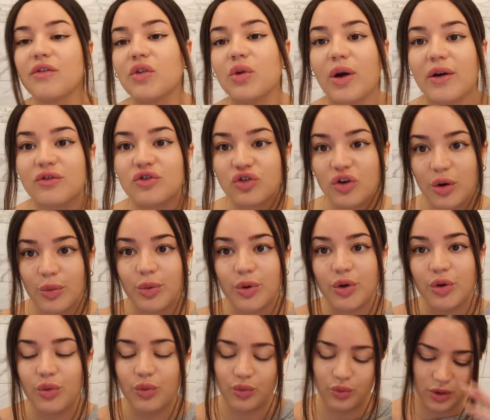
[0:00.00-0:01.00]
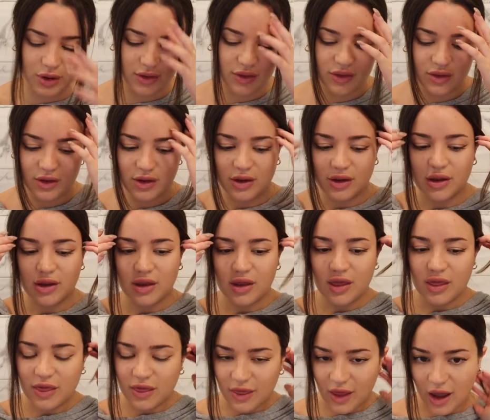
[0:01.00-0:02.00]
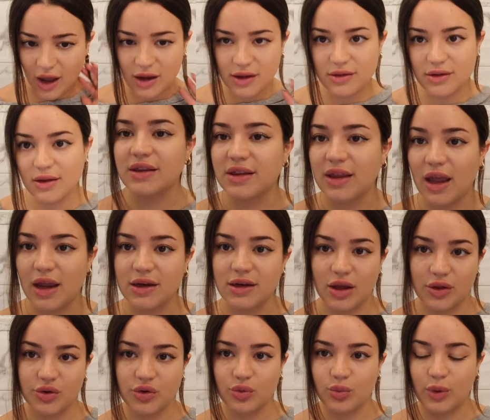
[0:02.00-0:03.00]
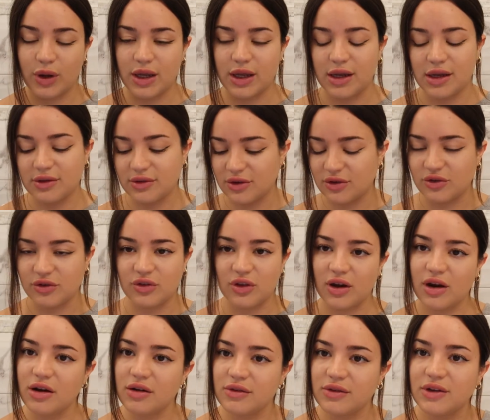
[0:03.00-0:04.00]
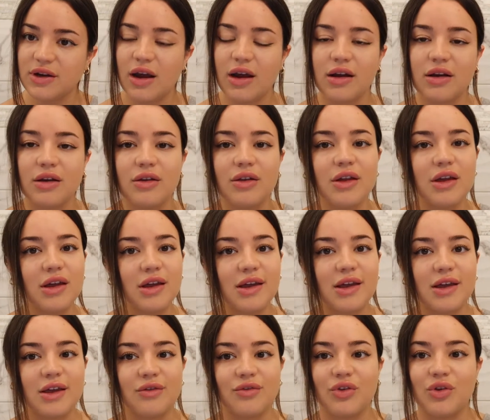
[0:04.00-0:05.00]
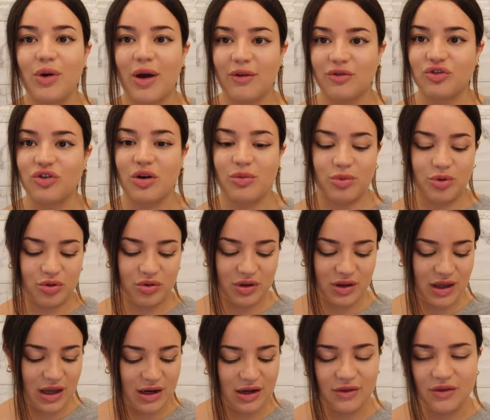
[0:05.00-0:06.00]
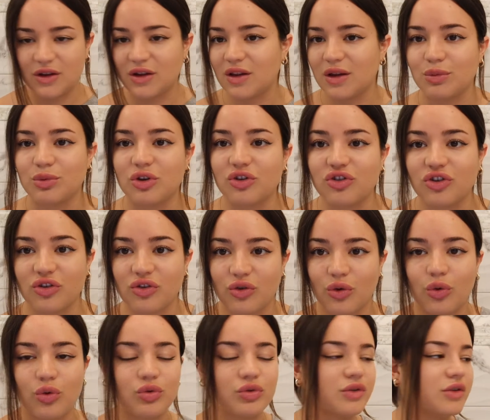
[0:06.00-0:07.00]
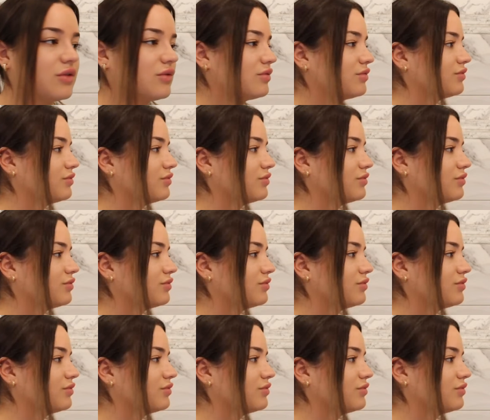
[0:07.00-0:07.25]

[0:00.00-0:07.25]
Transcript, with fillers: if you have trouble with that. Is another way to do the hairstyle if you have trouble getting the clip to just hold.